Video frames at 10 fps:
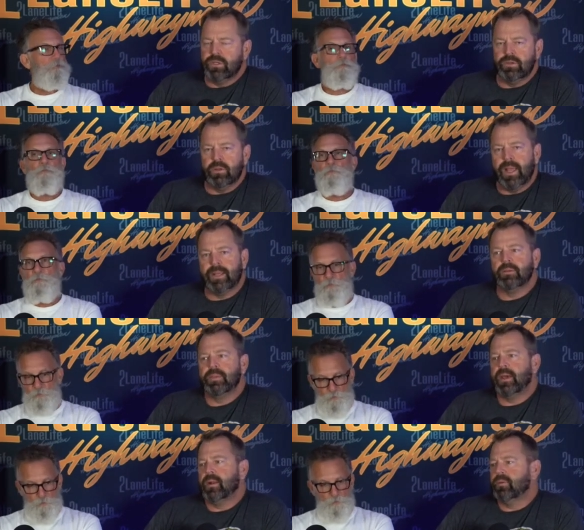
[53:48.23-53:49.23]
Speaker 1: you liked
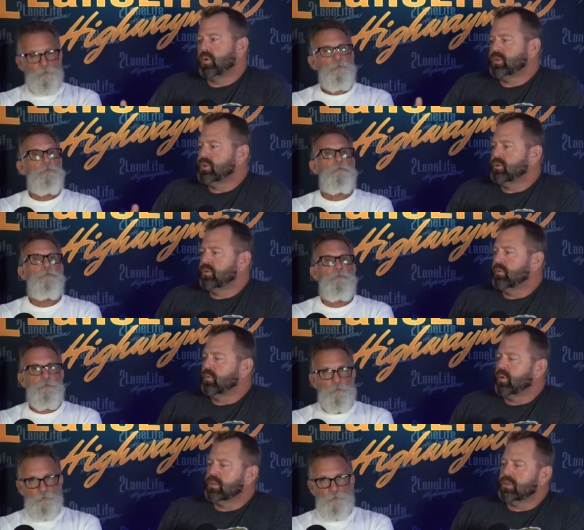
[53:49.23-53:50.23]
about it, what yeah. you
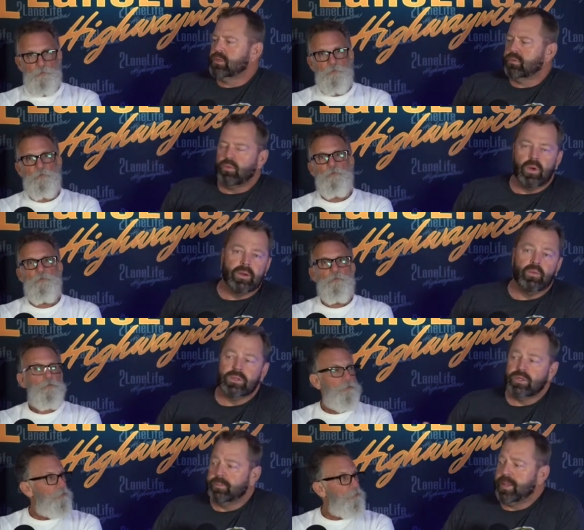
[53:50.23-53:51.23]
what you, what was
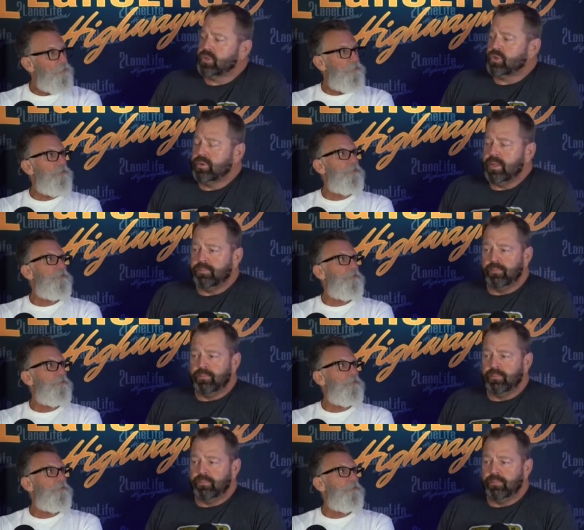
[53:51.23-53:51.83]
your best trip.